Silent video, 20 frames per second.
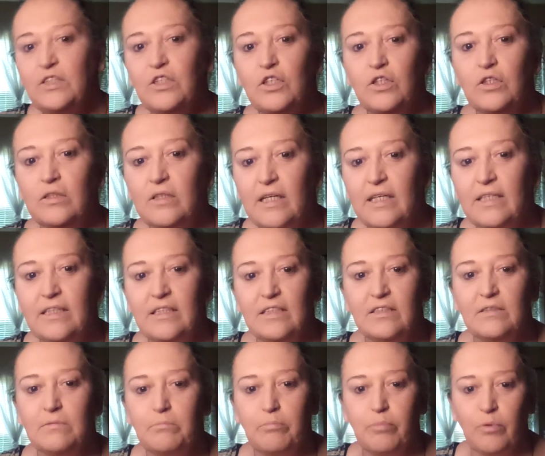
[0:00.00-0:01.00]
turn like
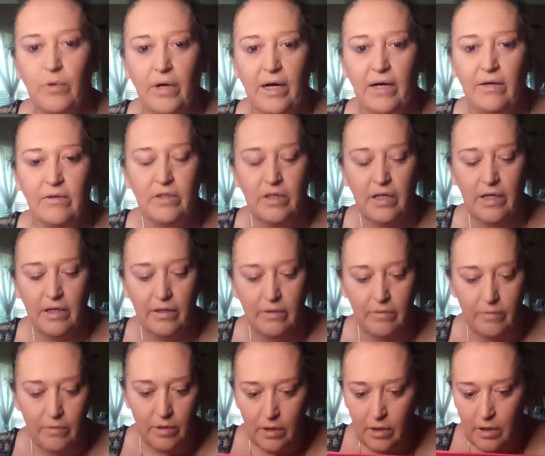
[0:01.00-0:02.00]
this brown
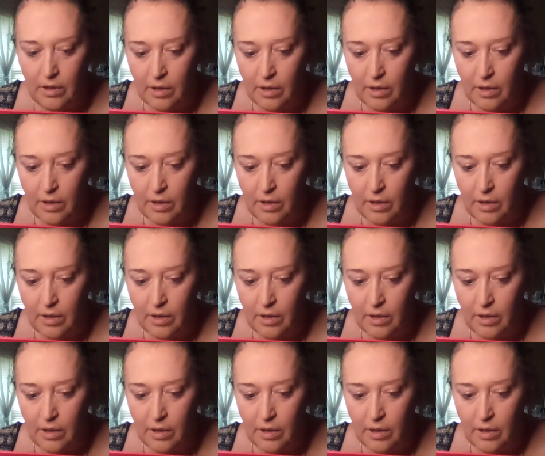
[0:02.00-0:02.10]
tone.